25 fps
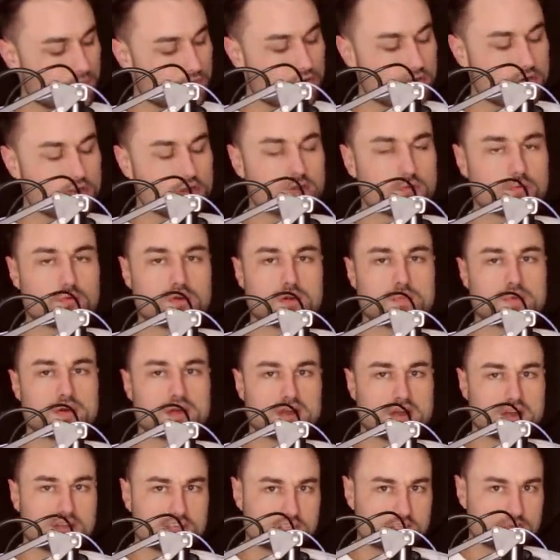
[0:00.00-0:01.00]
You don't need to worry
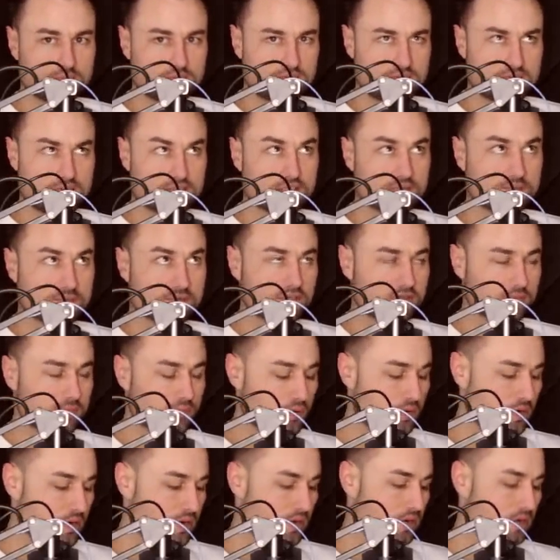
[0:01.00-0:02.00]
about customer
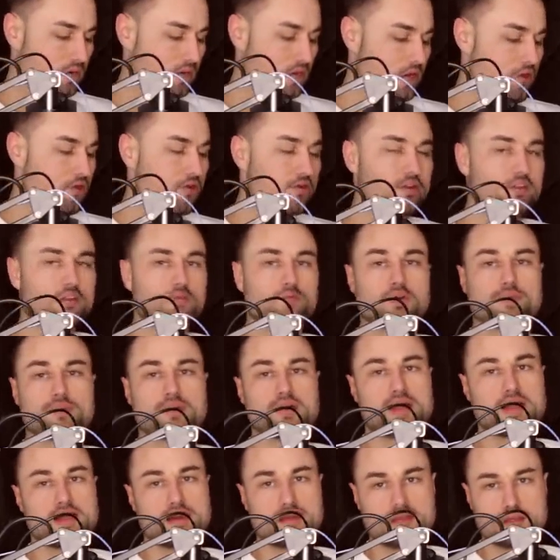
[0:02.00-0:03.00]
support. You don't need to worry
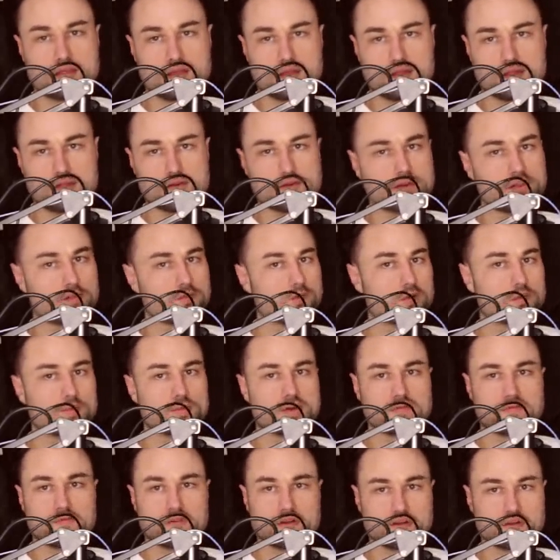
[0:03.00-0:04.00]
about anything. You don't need to worry
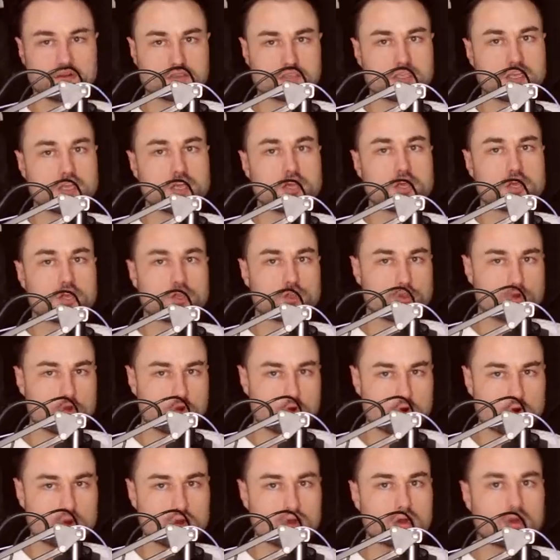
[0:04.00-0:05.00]
about funnels.
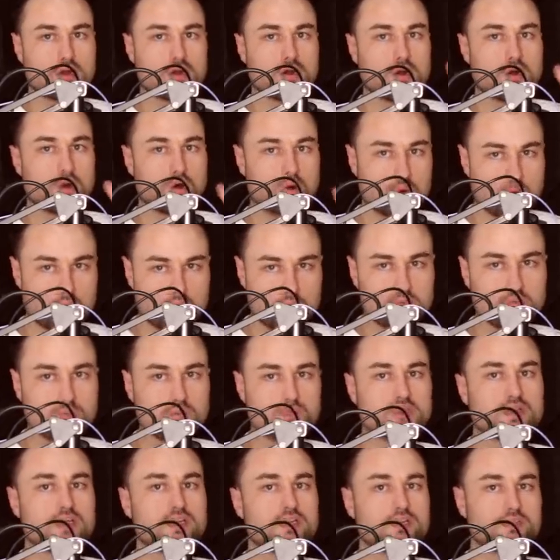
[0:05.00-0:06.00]
Your
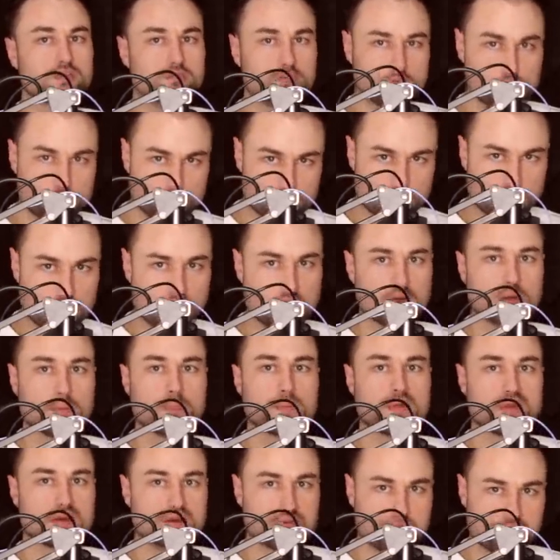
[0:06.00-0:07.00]
only
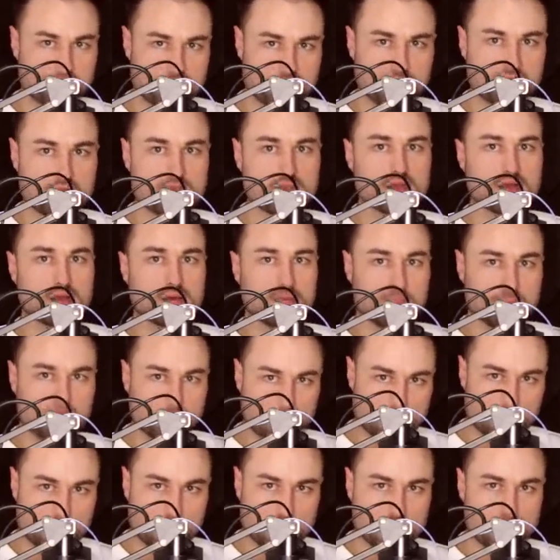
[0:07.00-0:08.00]
job in affiliate
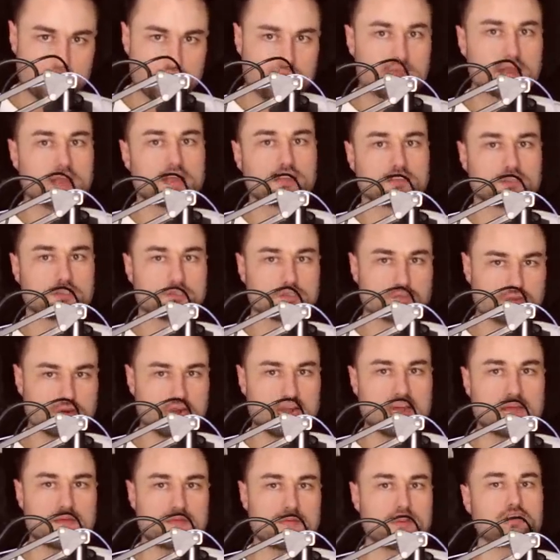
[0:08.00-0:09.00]
marketing is
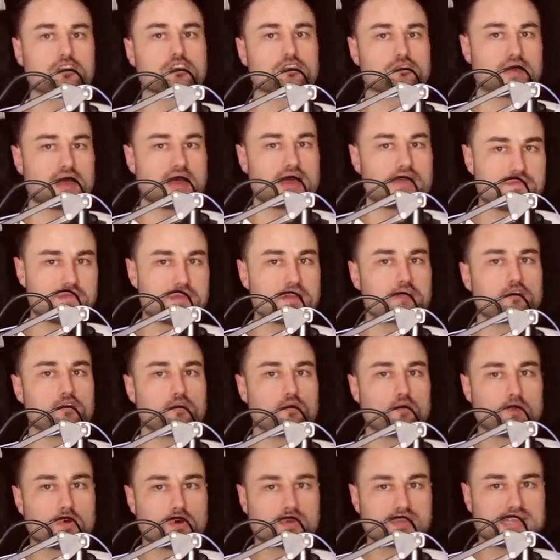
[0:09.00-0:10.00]
driving traffic
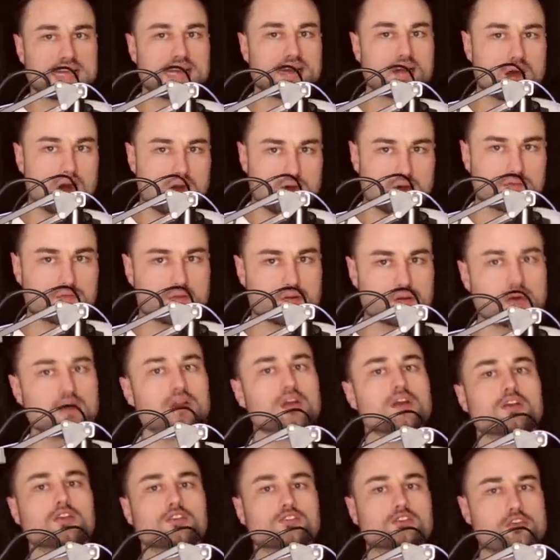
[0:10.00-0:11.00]
towards that
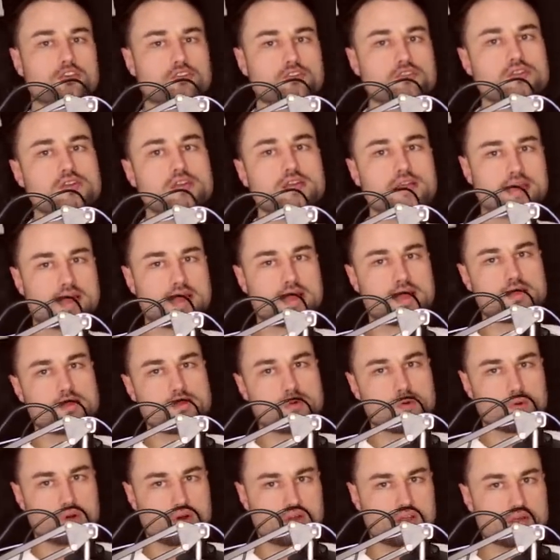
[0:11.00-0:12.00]
offer so you can get
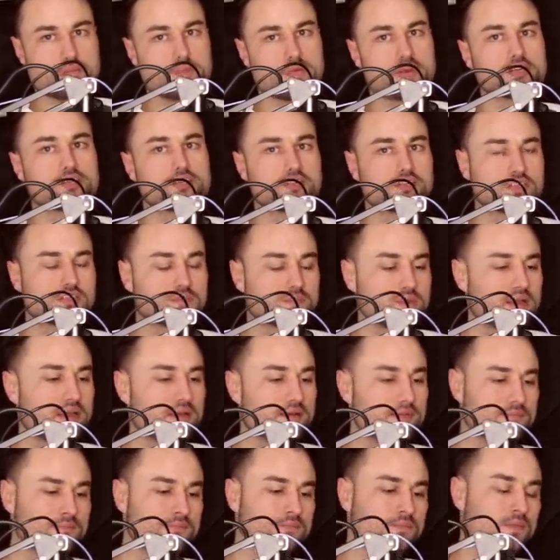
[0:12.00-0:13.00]
your commission
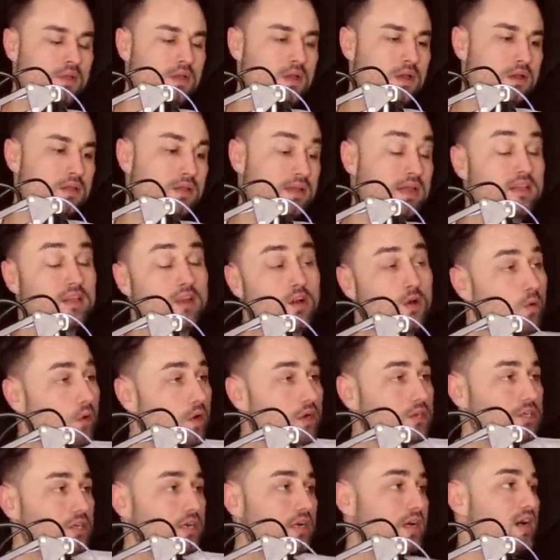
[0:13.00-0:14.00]
split. Then the
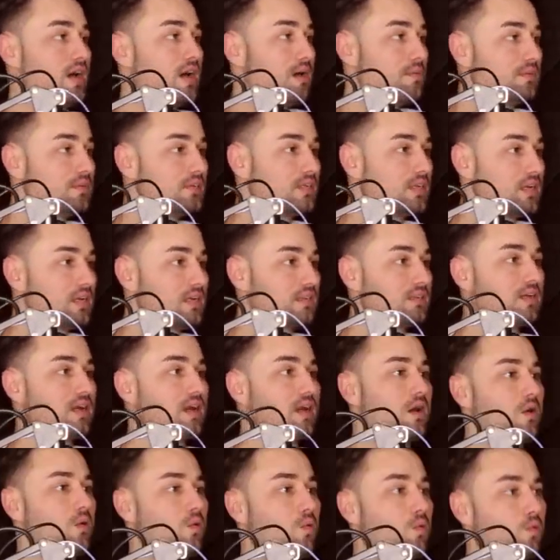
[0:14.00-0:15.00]
question comes in is
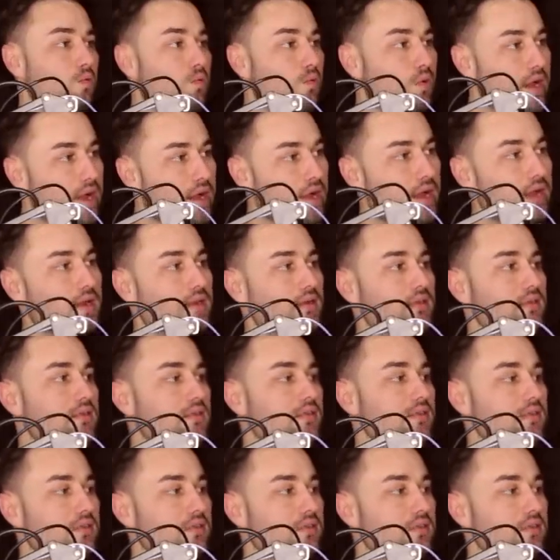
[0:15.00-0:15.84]
like, wait a